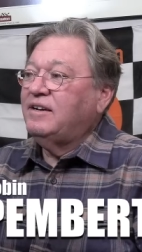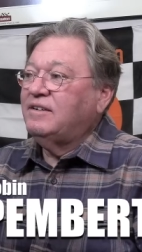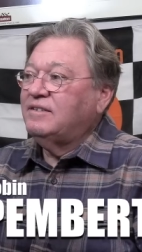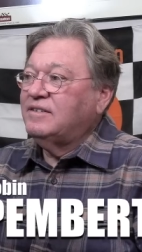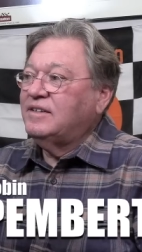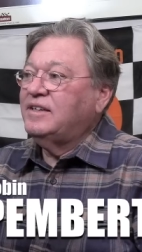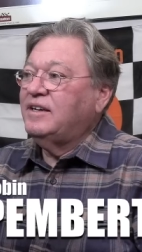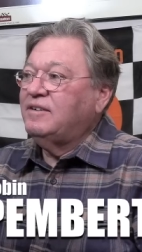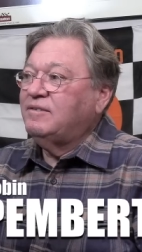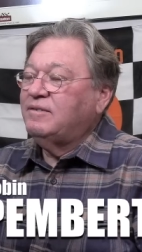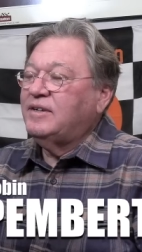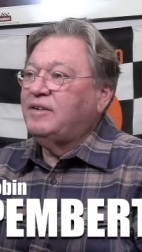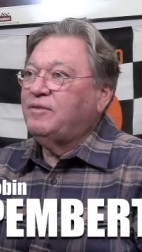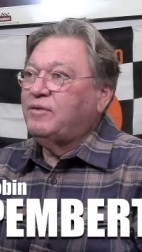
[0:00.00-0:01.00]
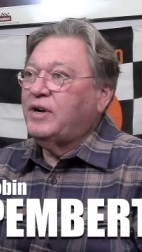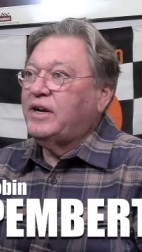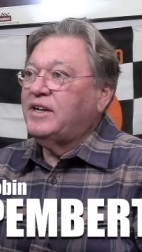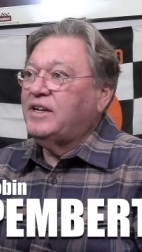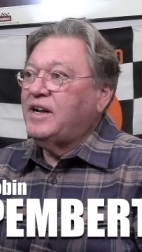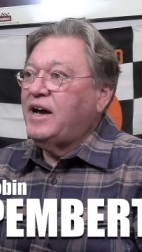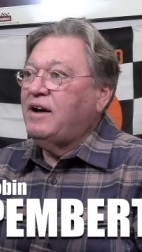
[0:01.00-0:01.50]
Yeah. I've
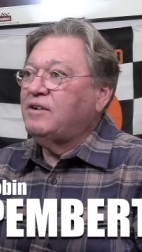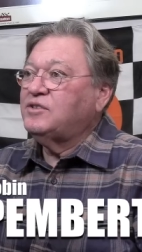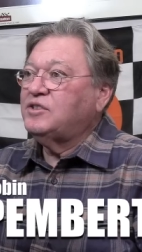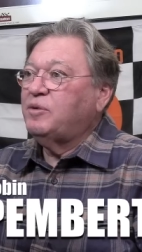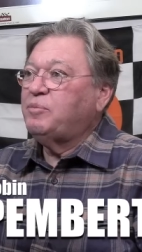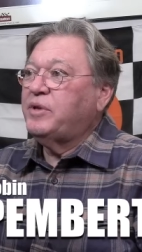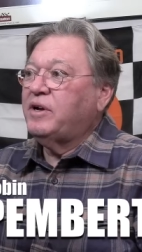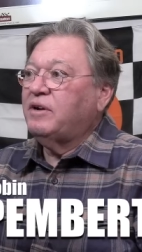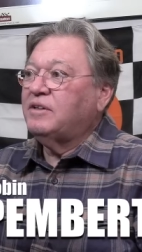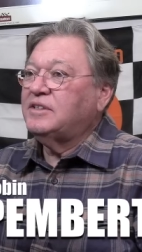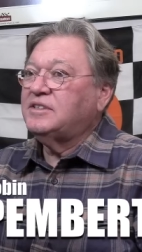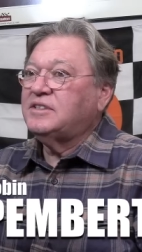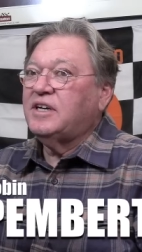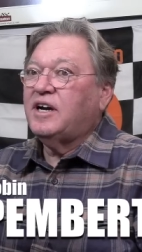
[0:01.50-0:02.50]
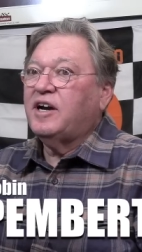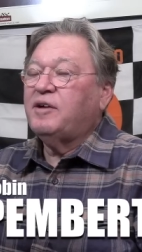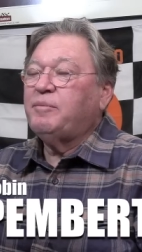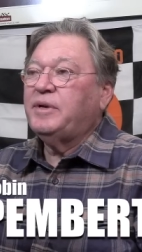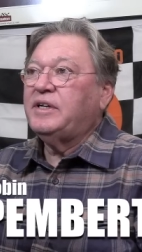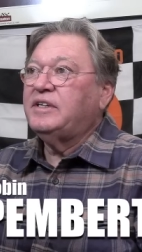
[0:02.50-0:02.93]
rented a house up there this time.